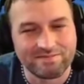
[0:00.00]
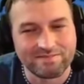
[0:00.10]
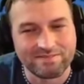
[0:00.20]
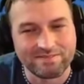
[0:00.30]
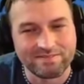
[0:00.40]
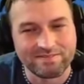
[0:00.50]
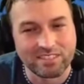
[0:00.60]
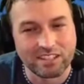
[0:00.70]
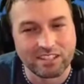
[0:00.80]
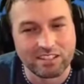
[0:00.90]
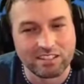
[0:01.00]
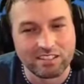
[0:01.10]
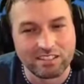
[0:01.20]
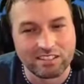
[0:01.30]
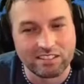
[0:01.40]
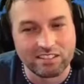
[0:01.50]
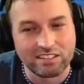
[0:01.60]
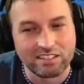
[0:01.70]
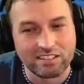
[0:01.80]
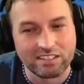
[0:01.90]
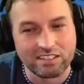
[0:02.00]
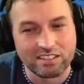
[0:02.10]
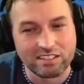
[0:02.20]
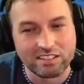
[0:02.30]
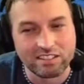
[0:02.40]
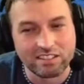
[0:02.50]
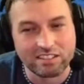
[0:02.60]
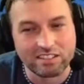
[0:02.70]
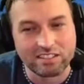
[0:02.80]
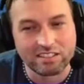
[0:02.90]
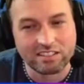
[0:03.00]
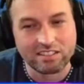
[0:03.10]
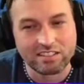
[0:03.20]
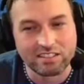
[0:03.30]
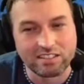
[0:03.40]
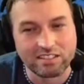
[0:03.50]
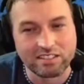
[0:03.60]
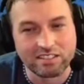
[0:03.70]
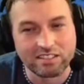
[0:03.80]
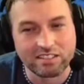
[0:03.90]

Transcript: (not speaking)